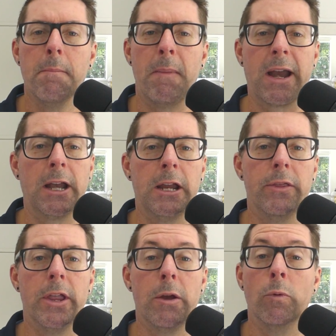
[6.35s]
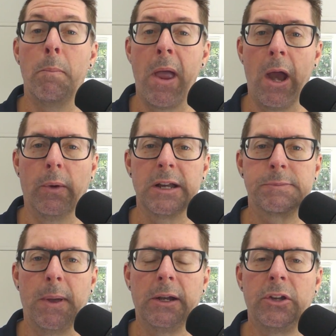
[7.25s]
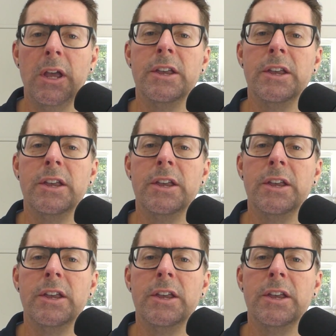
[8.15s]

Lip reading: mainly in the repair aspect.